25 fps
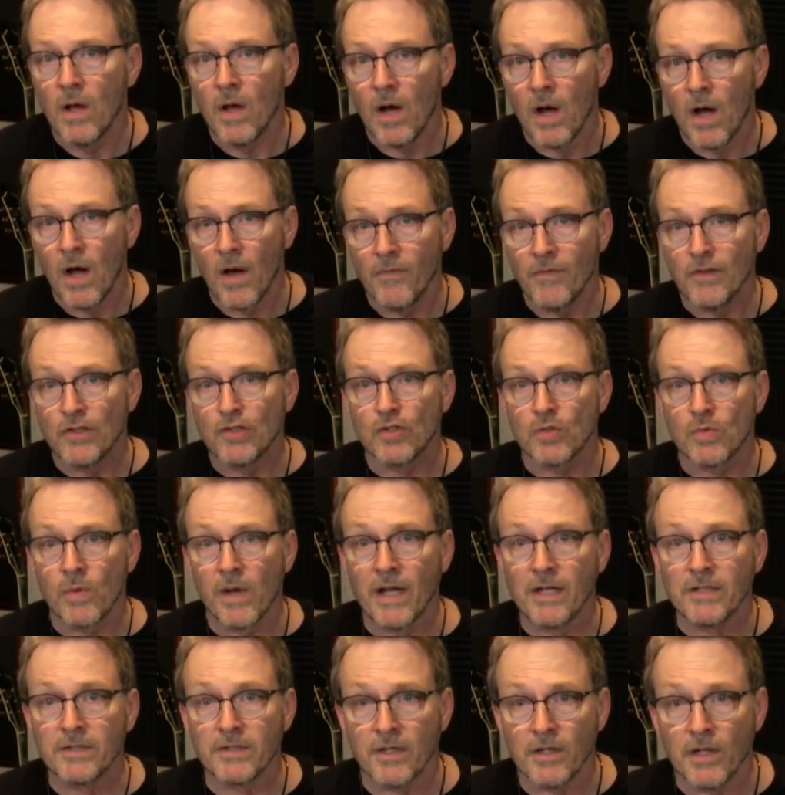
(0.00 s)
the
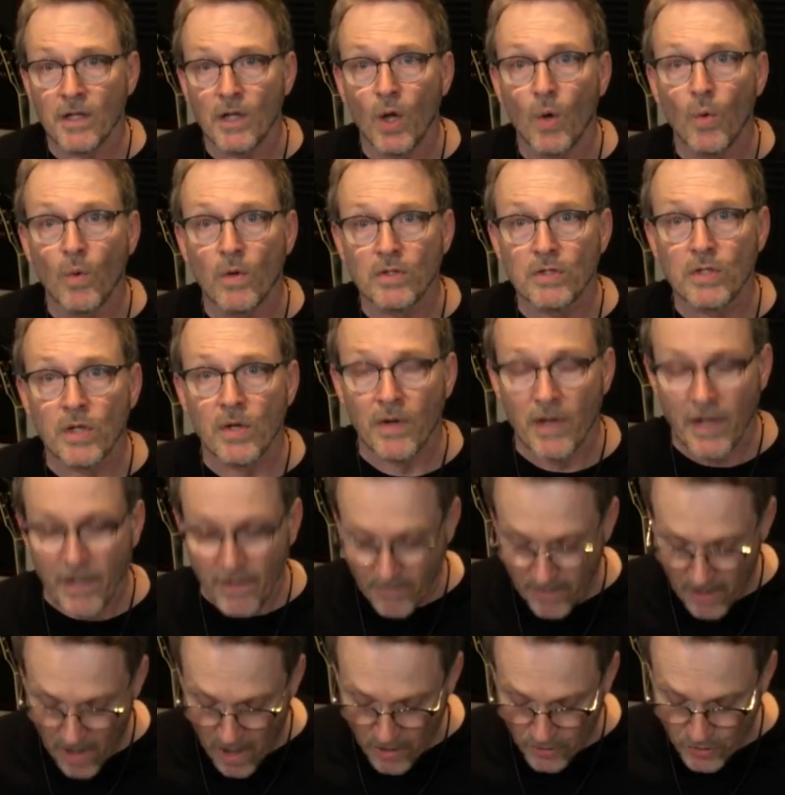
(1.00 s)
strings in the lower
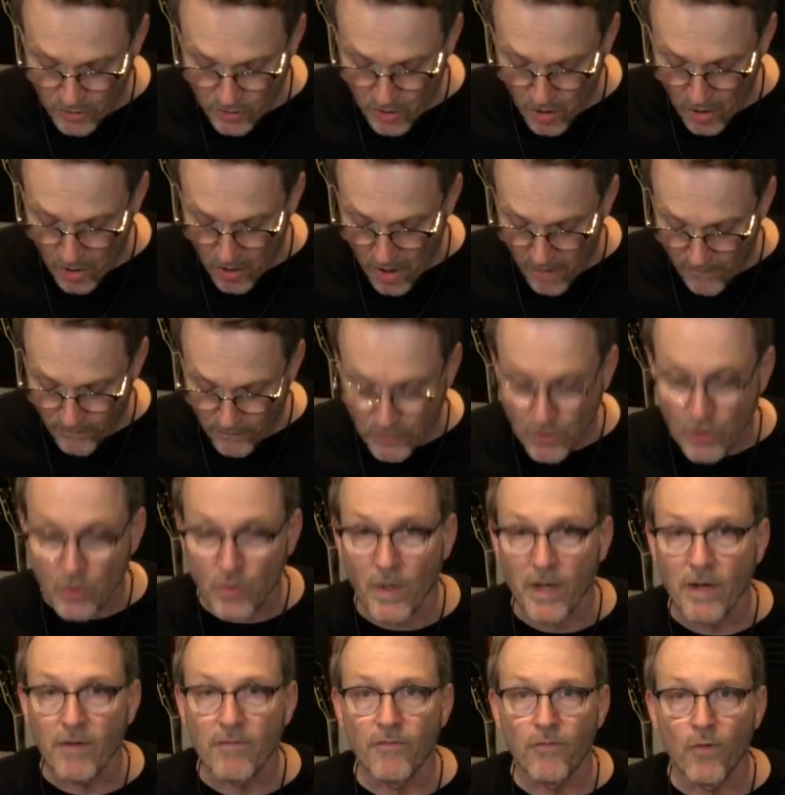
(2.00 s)
tuning. I'll start off with
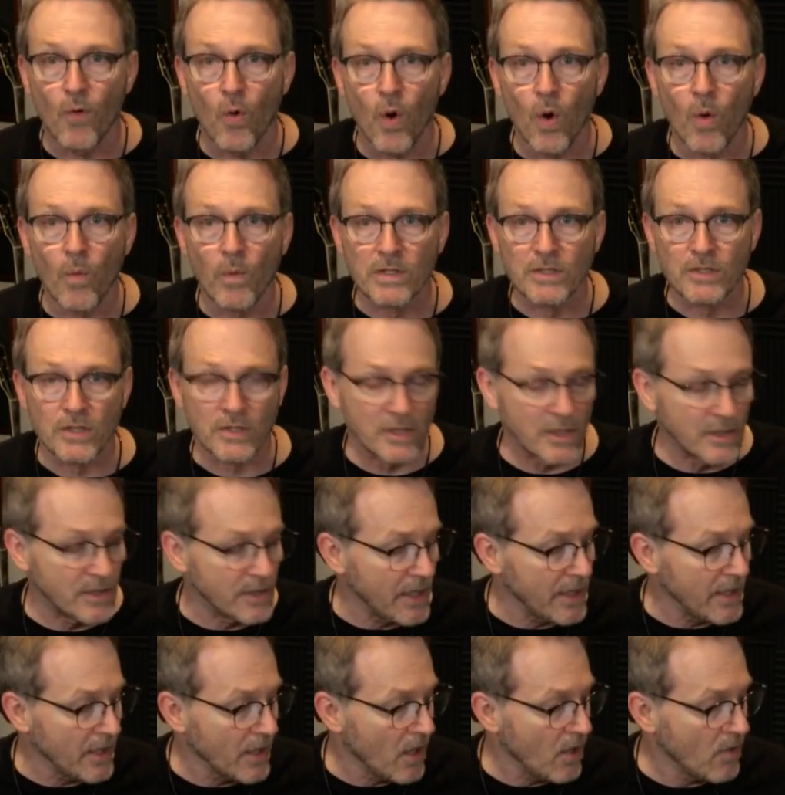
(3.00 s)
string 4, which is a
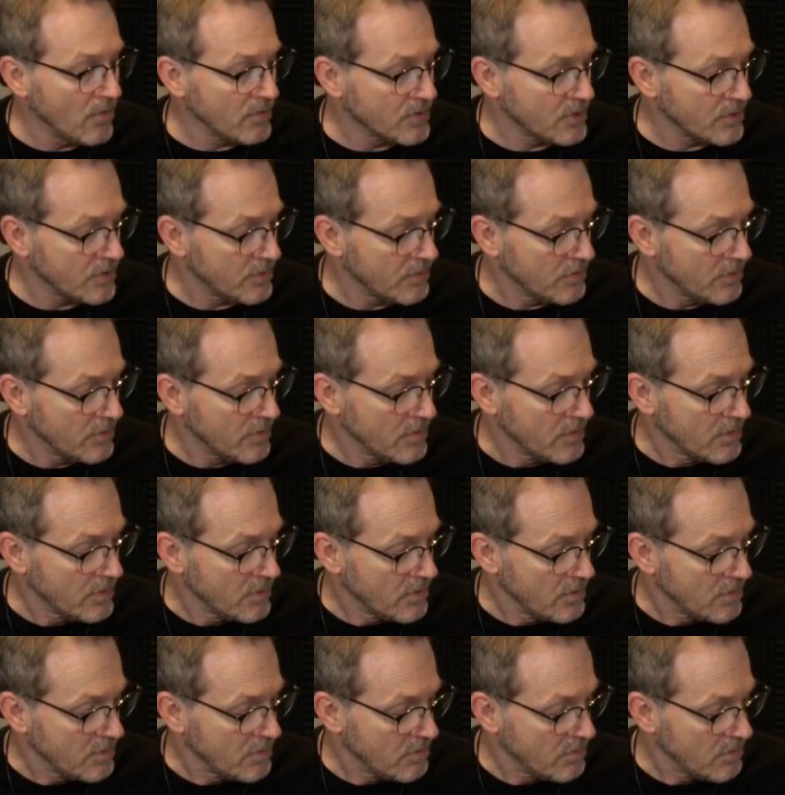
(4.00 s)
D note.
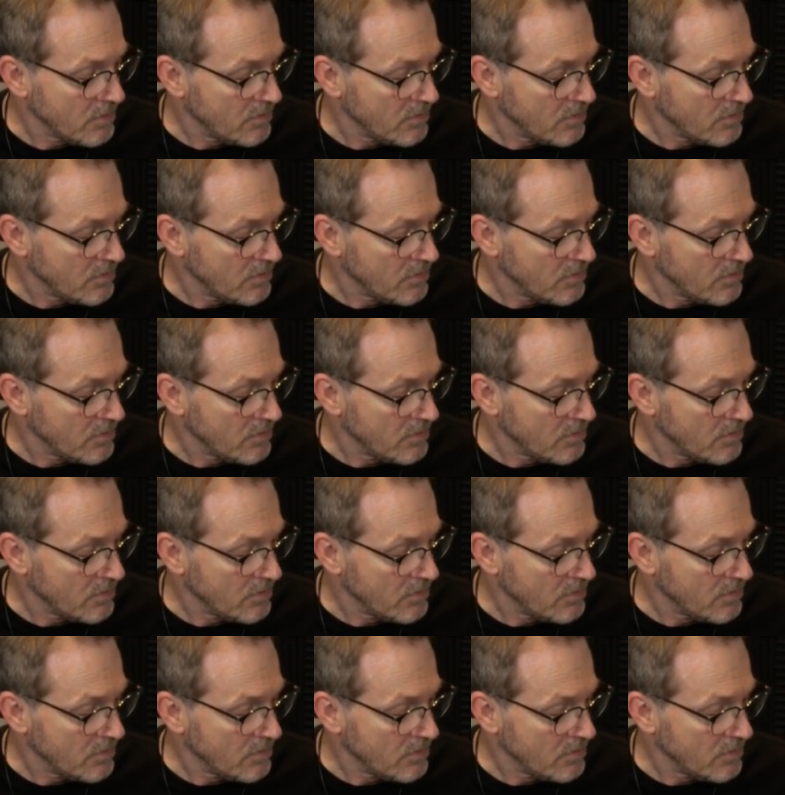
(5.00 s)
Then